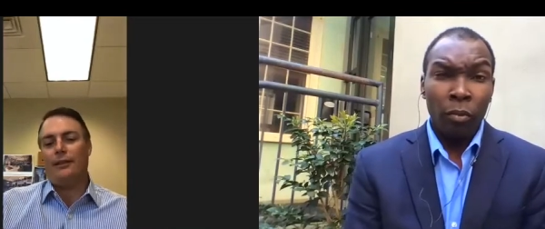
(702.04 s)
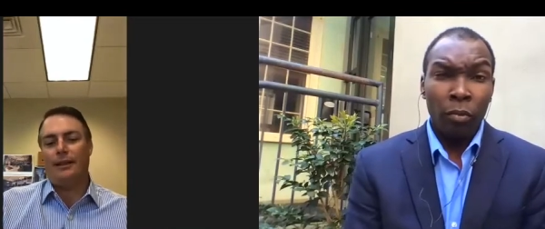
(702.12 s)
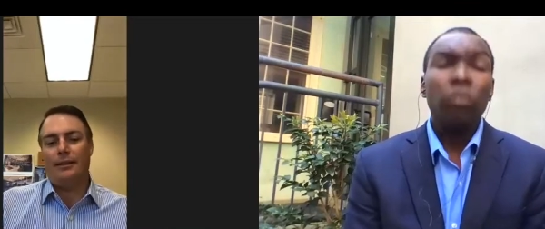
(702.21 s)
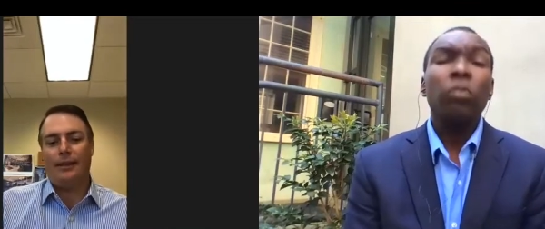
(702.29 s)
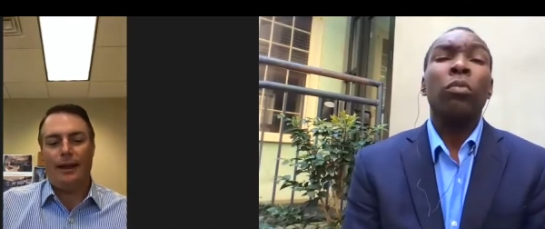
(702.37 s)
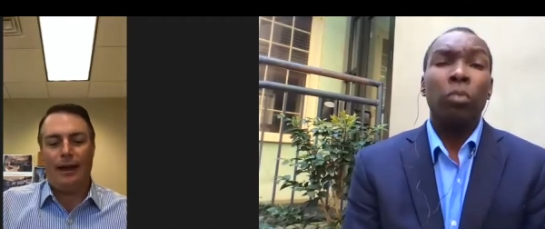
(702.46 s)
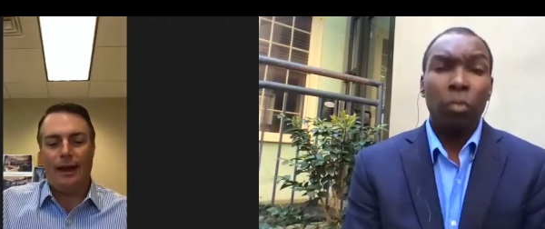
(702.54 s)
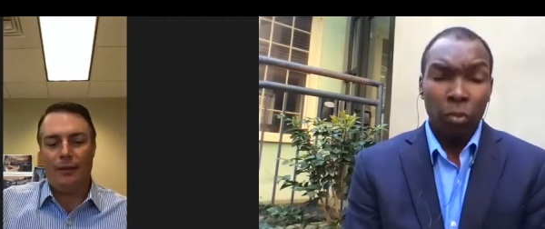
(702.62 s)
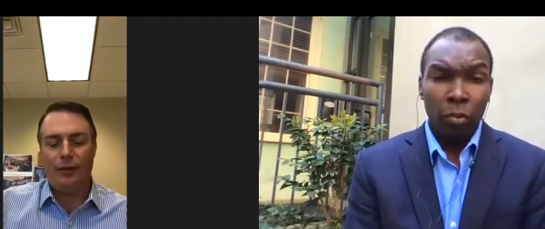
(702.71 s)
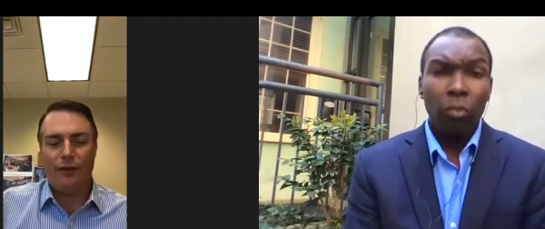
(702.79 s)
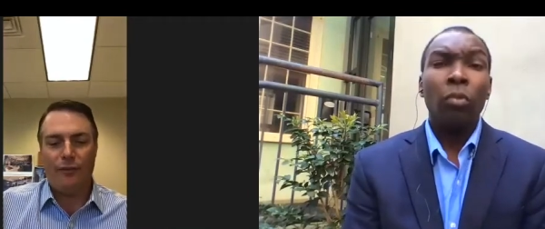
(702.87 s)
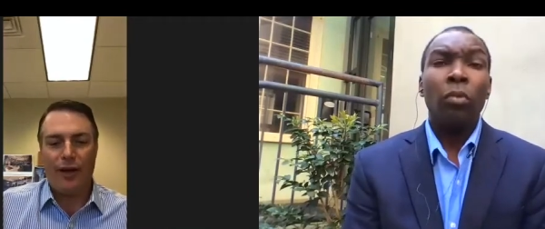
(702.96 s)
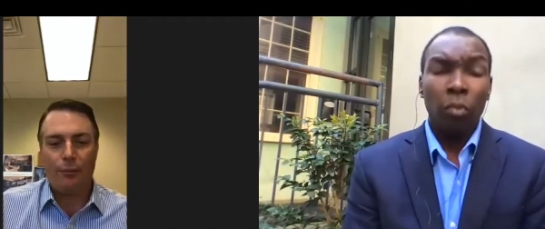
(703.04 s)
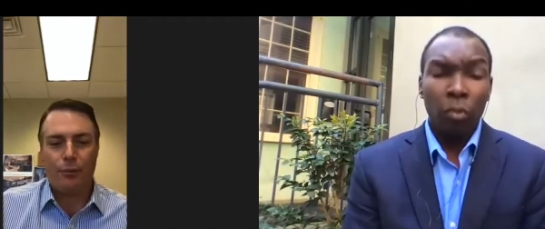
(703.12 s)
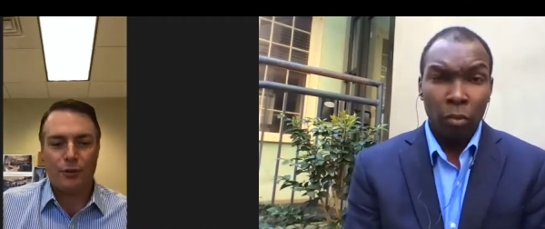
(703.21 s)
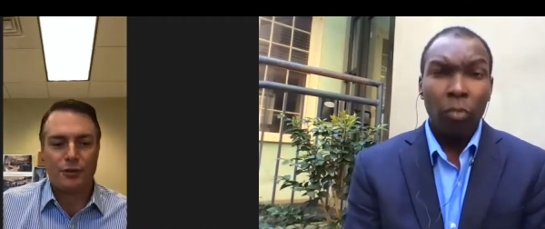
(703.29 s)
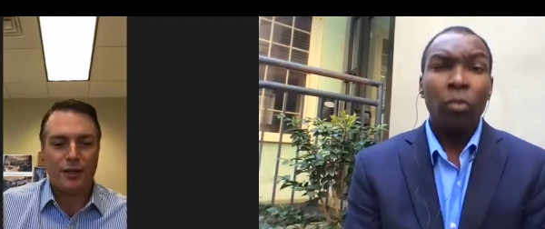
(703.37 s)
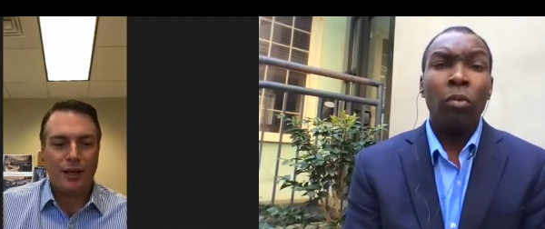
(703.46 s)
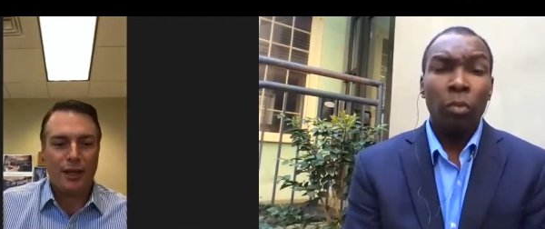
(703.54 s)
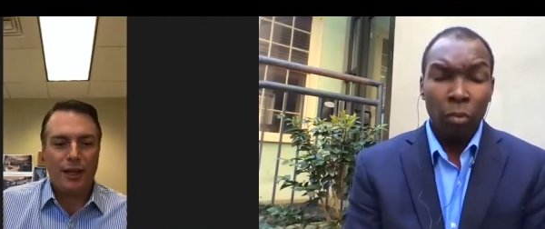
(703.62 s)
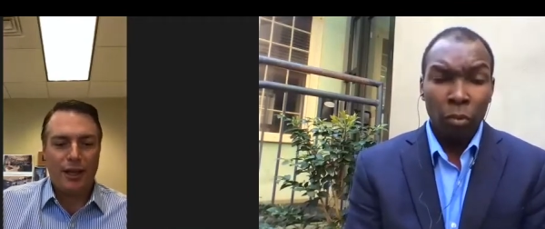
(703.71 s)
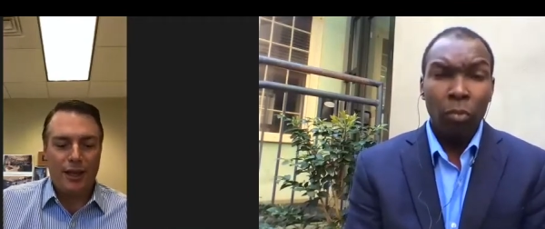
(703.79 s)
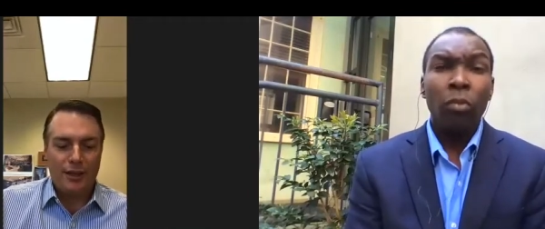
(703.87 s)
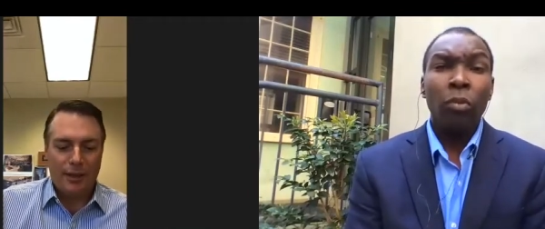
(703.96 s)
Speaker 1: And uh, the developers,
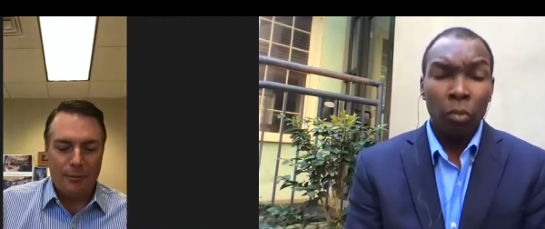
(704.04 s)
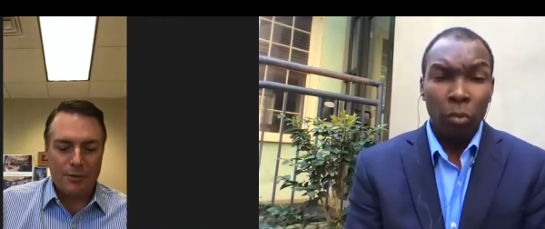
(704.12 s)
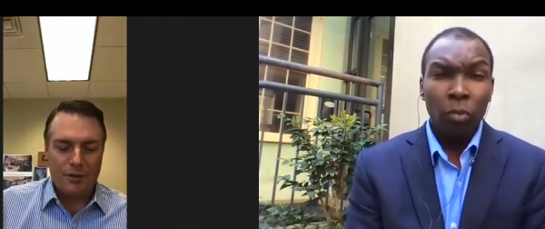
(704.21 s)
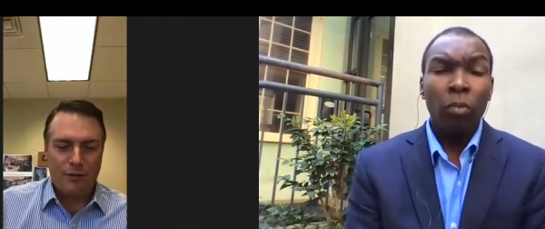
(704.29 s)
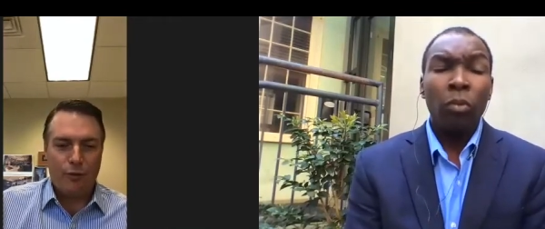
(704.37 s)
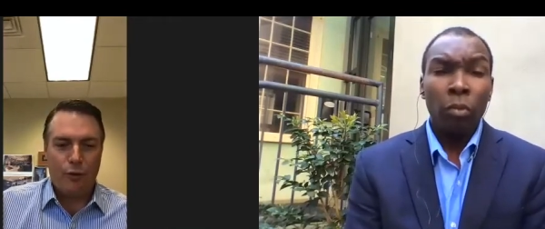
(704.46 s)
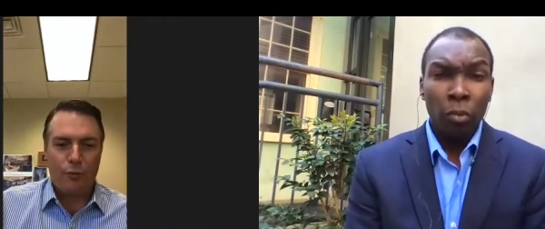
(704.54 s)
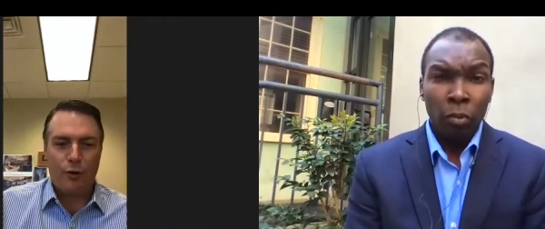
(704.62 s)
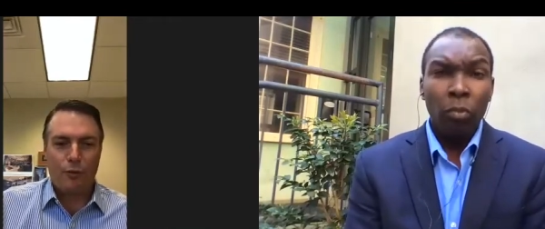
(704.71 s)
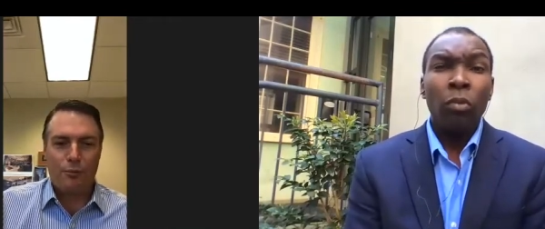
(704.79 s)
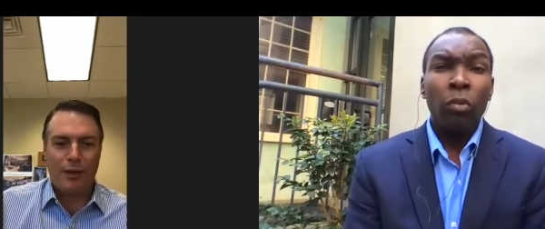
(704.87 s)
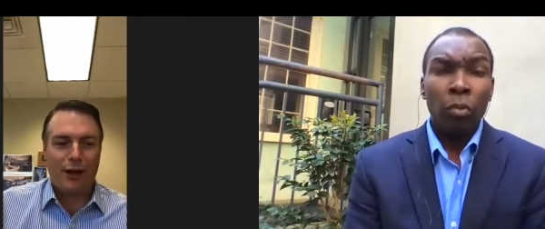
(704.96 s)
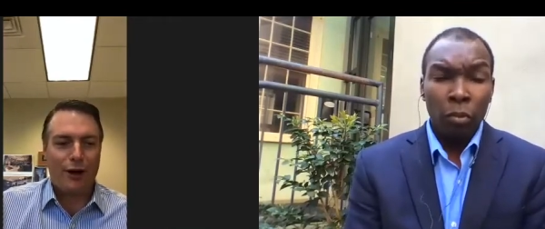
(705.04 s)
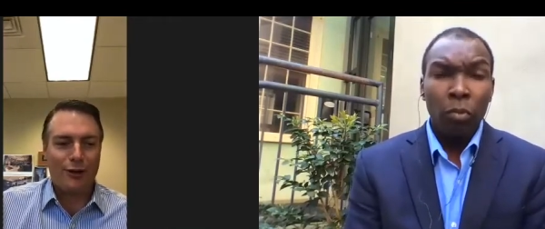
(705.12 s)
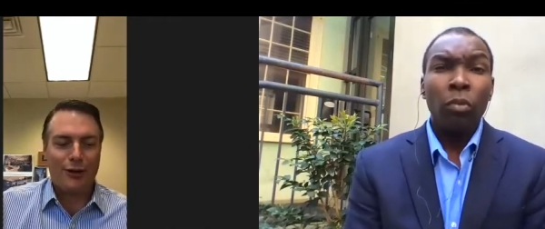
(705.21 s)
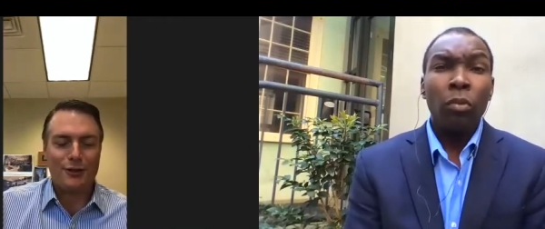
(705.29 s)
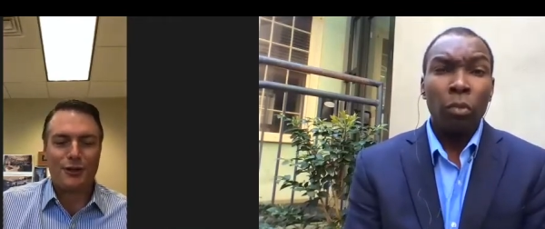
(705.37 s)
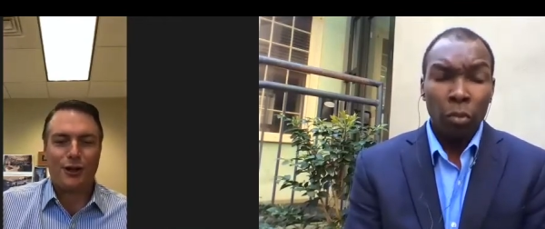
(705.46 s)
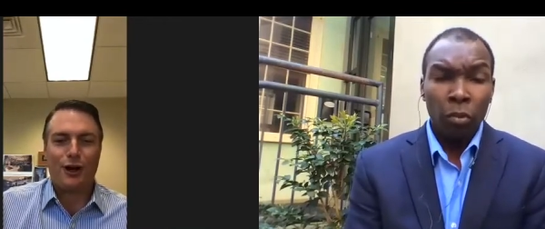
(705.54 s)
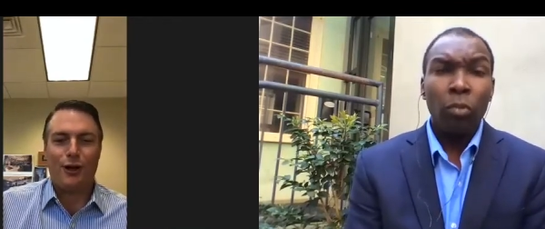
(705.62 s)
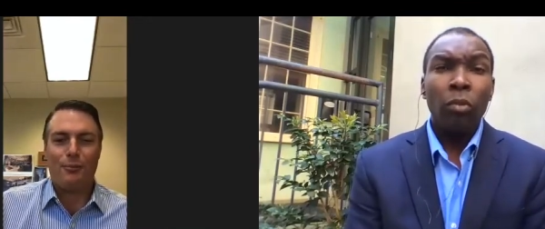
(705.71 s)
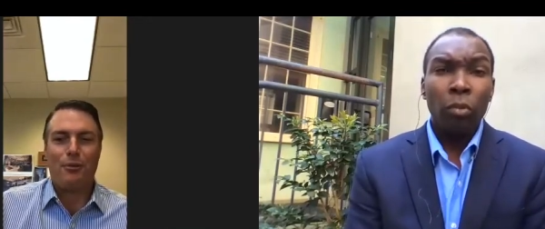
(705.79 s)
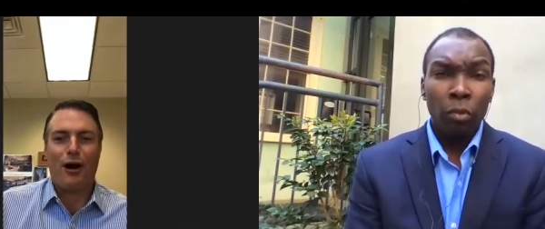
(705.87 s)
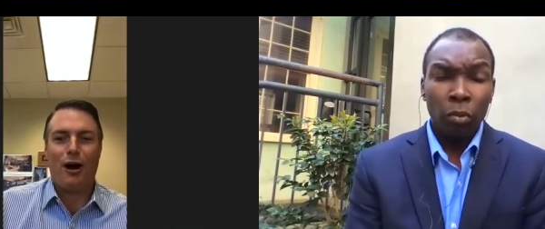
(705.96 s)
it was the former, they call it, used to call
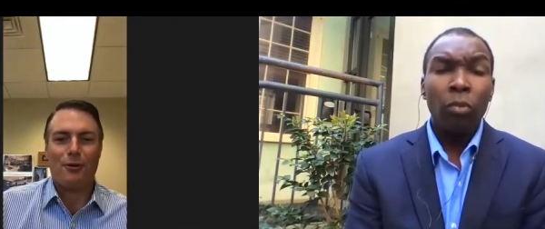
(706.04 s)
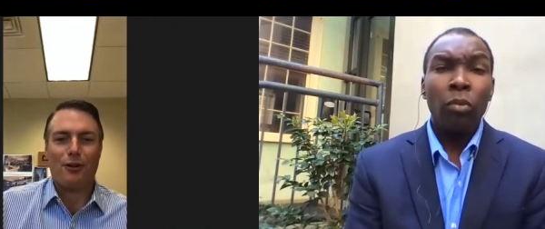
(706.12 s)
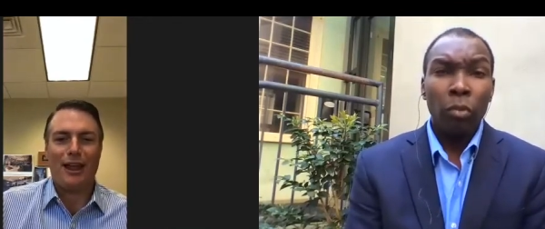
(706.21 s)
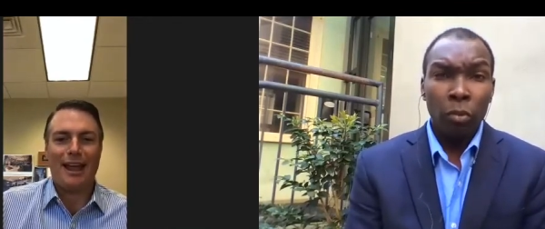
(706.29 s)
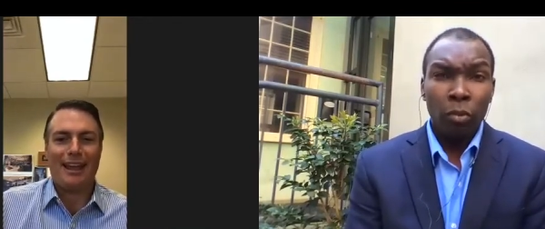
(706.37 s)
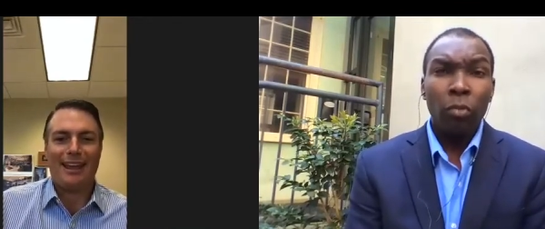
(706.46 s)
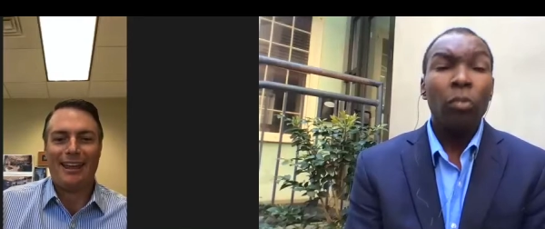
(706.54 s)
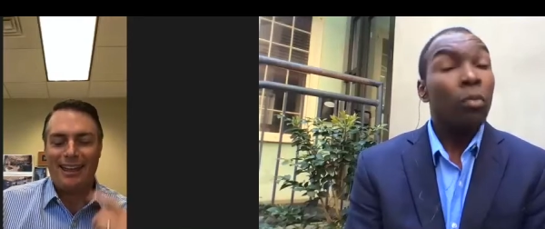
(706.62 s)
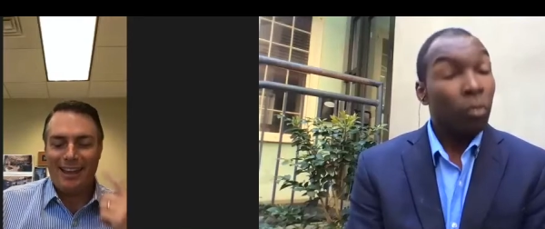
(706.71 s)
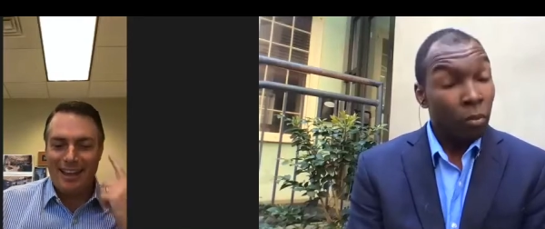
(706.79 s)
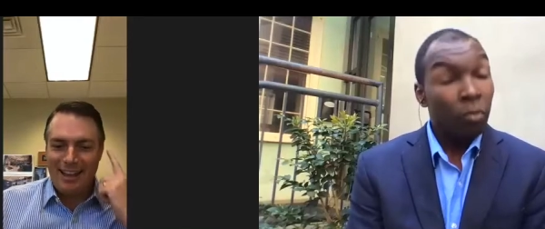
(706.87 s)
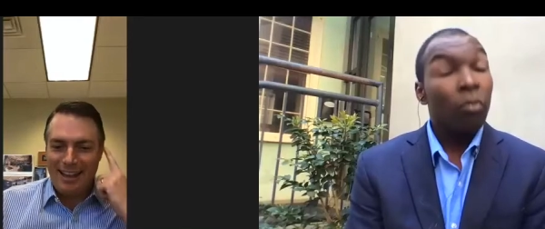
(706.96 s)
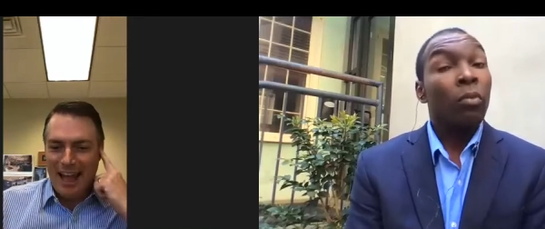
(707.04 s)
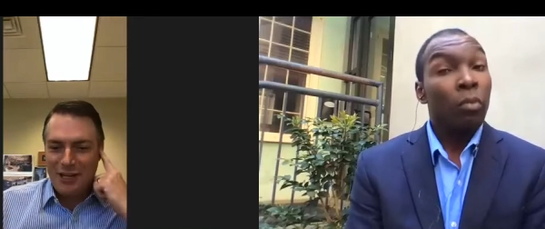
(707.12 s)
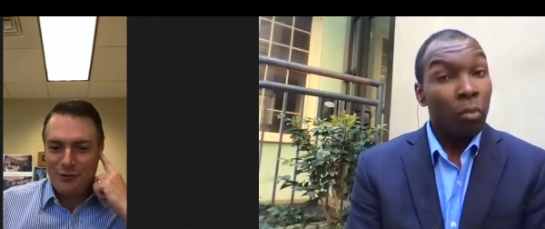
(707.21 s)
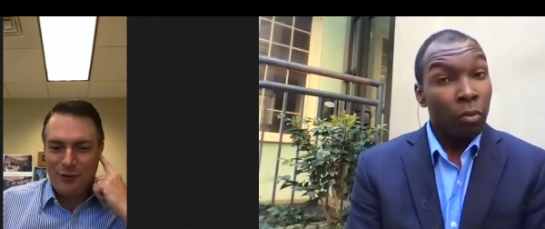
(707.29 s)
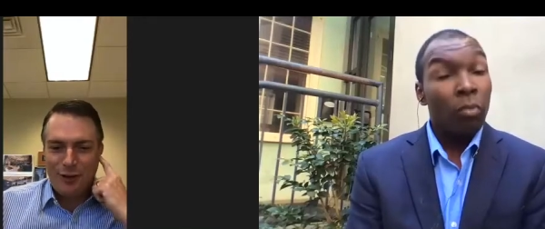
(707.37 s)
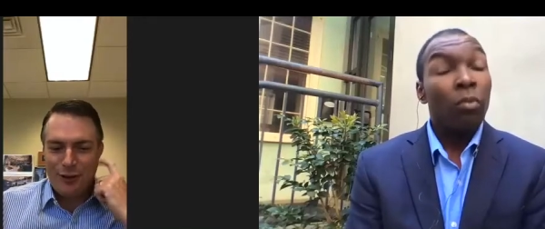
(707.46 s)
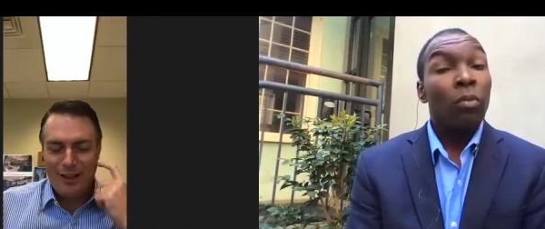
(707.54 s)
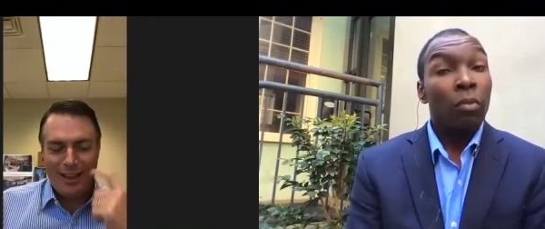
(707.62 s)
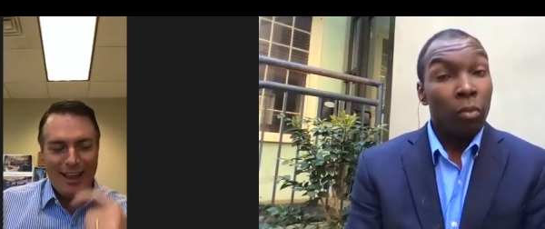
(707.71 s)
it Palmer Lake in Nashville.